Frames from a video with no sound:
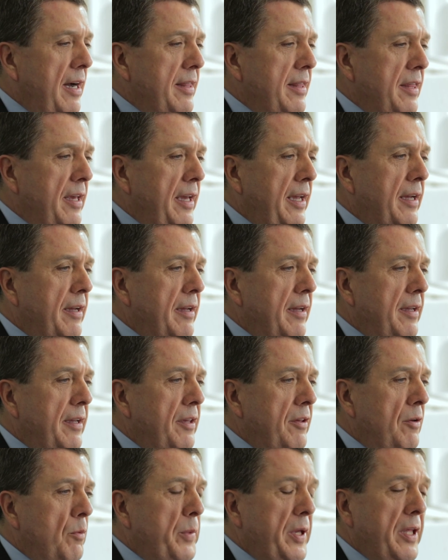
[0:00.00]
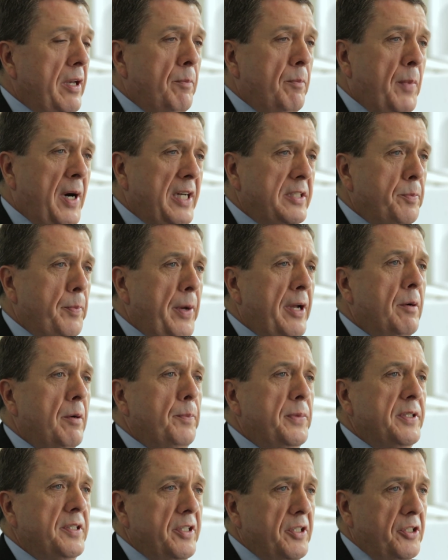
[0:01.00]
I think you'll be in a much better
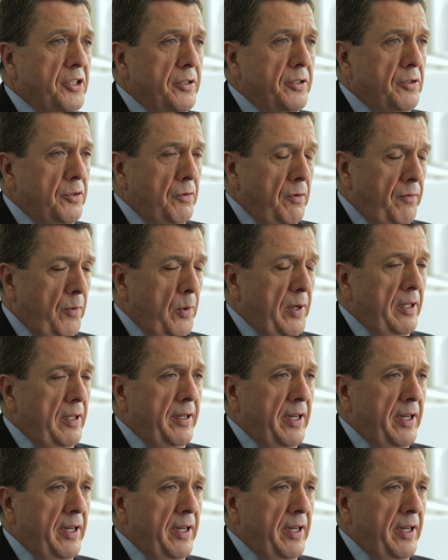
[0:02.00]
position to avoid